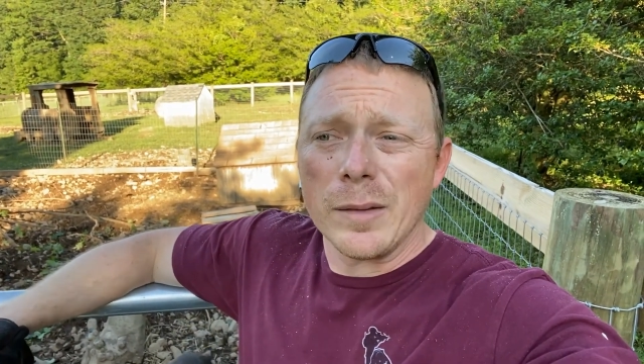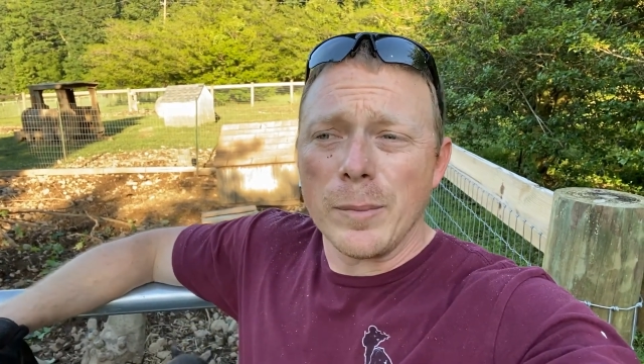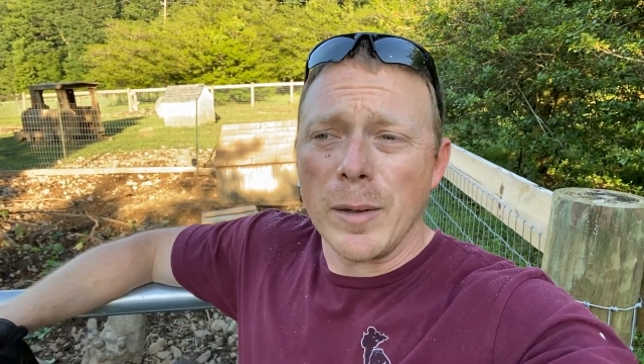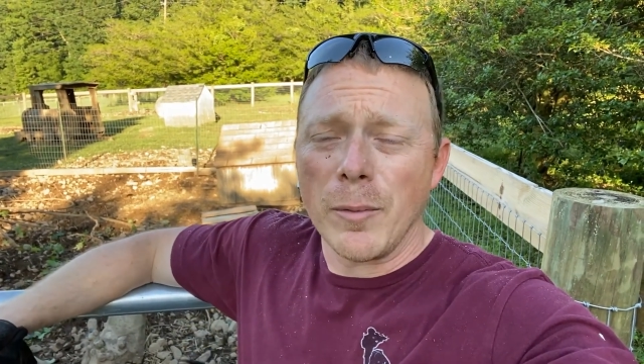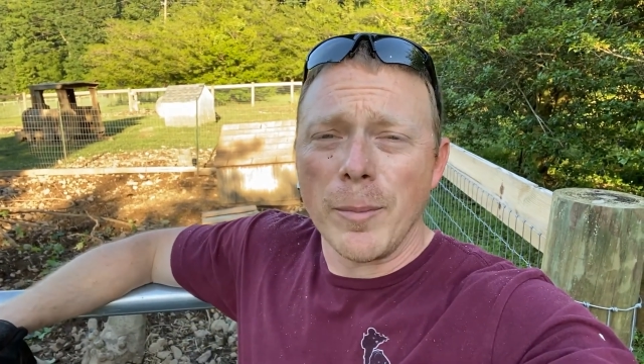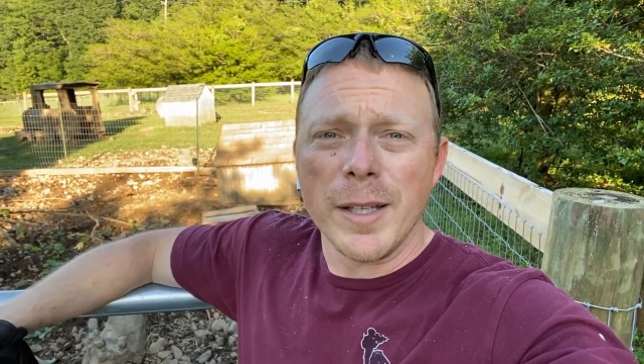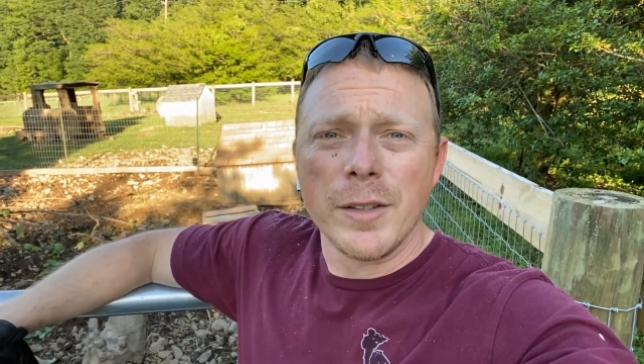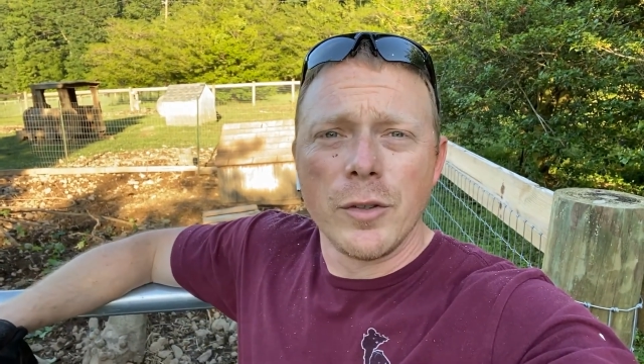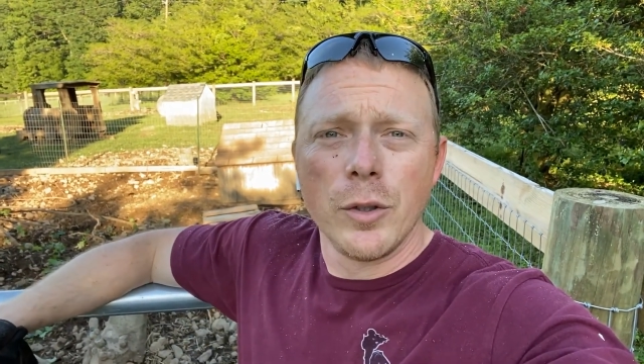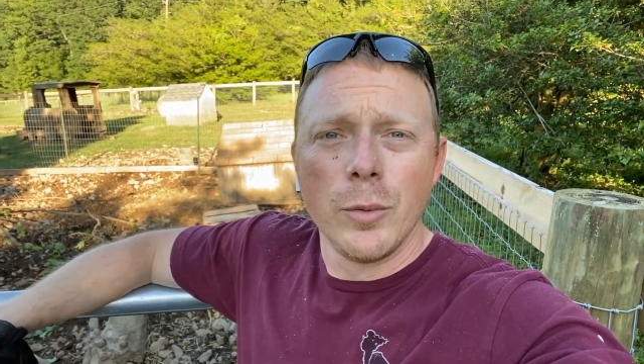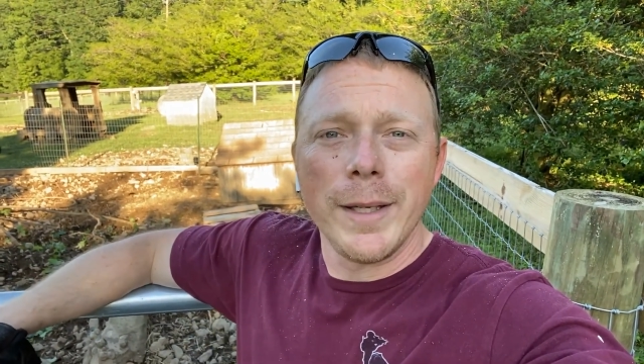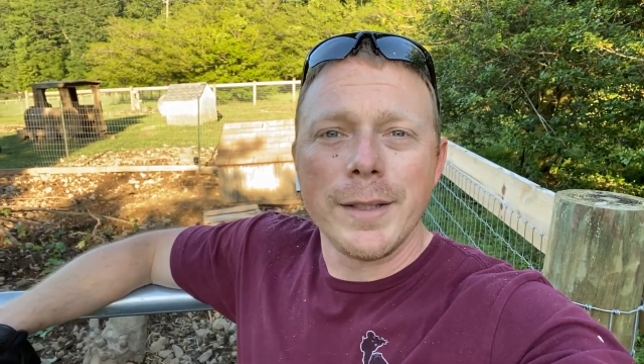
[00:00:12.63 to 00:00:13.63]
probably
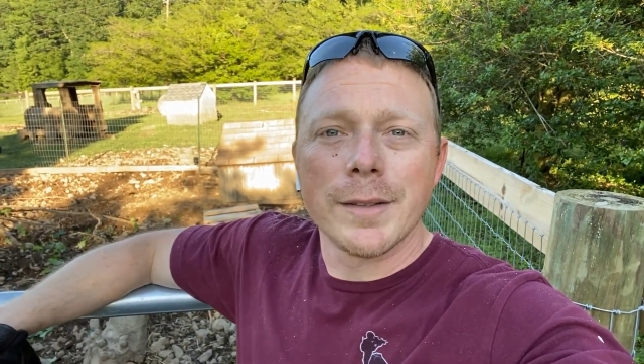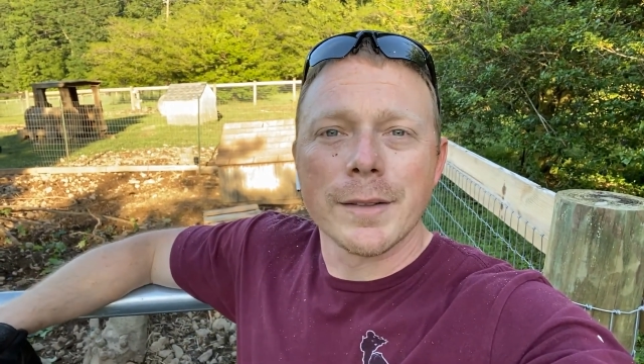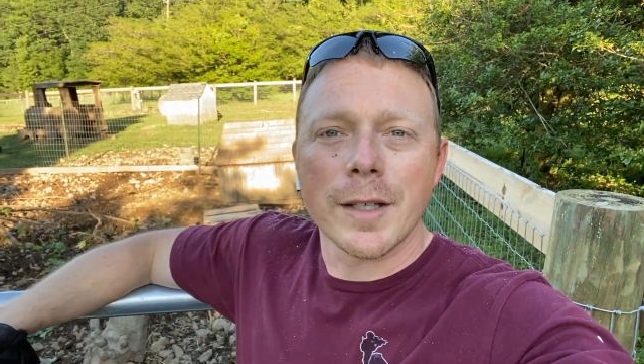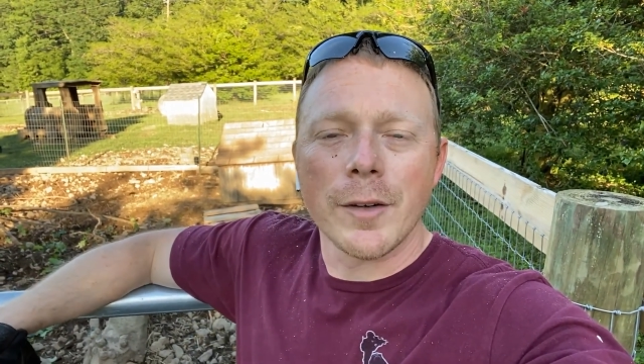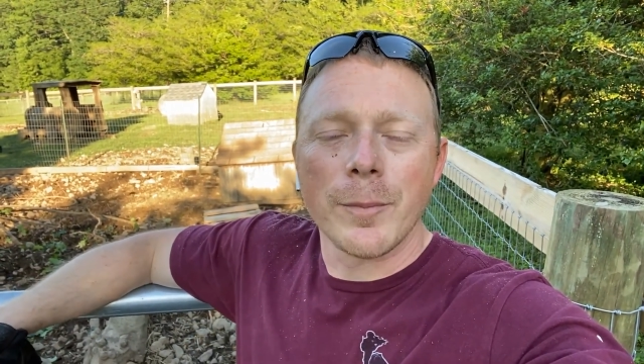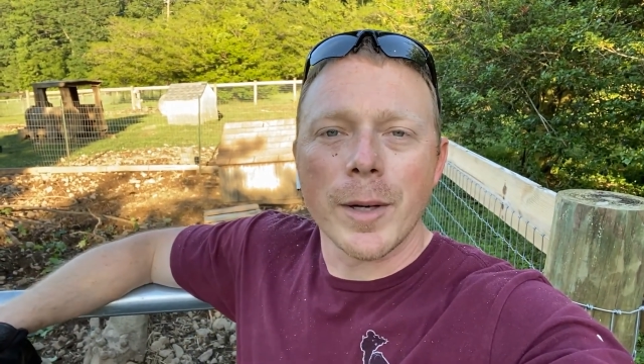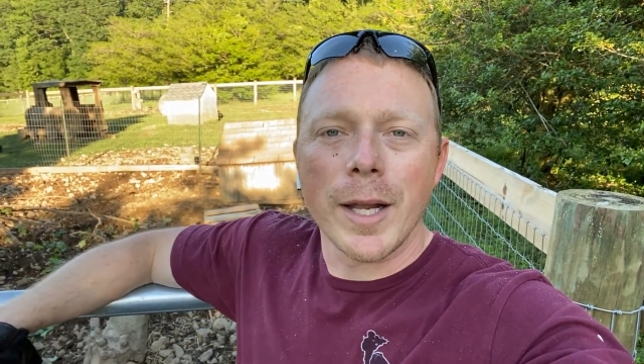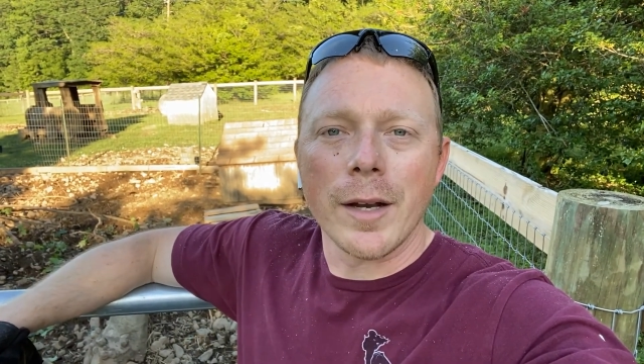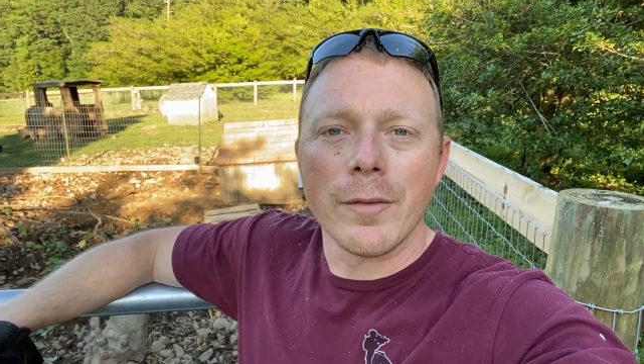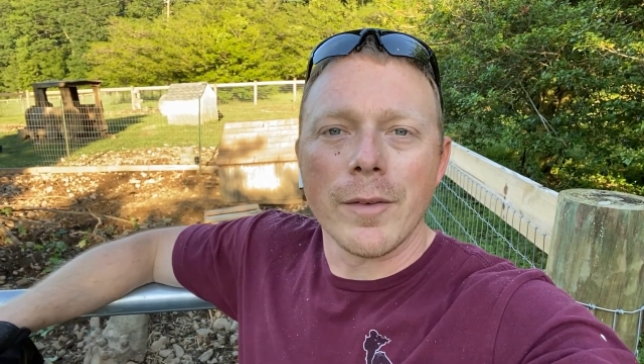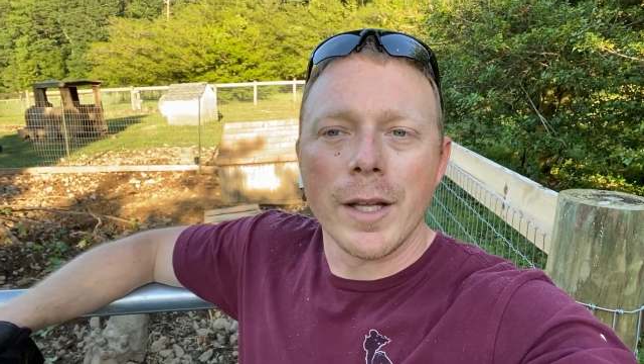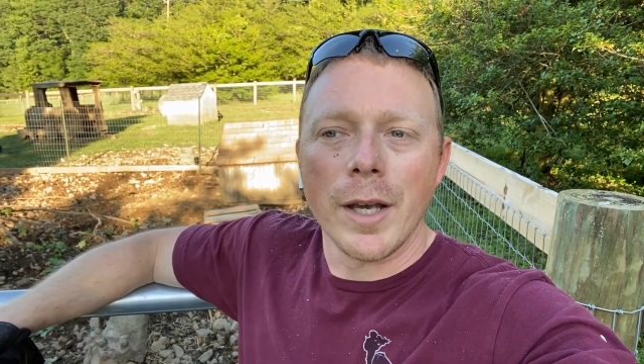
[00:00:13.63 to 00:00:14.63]
2 weeks since I've put out a
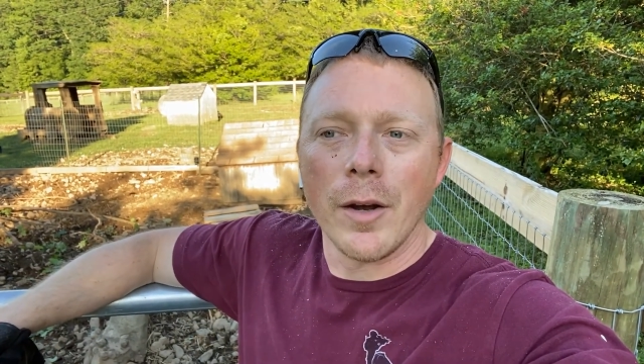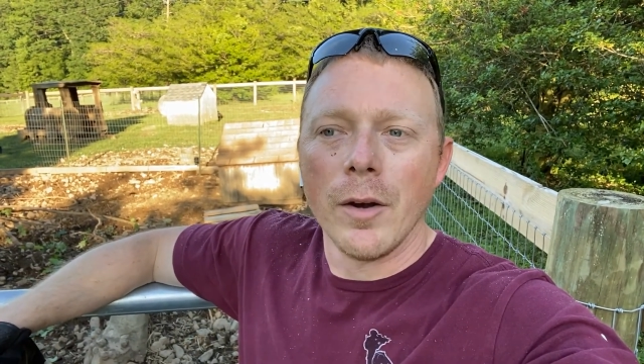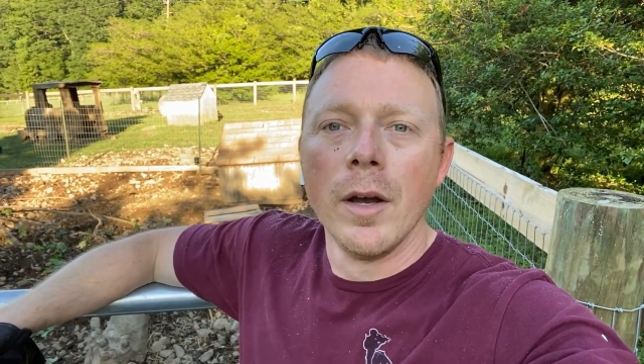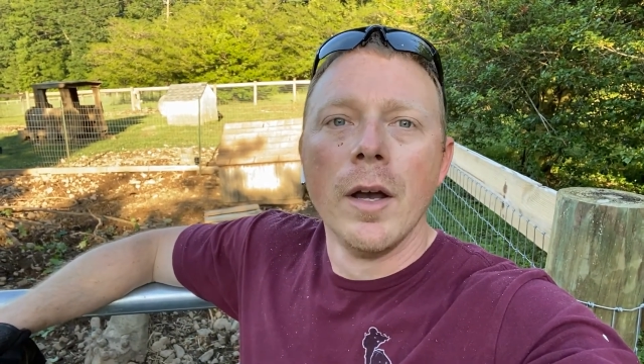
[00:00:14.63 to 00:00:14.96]
video.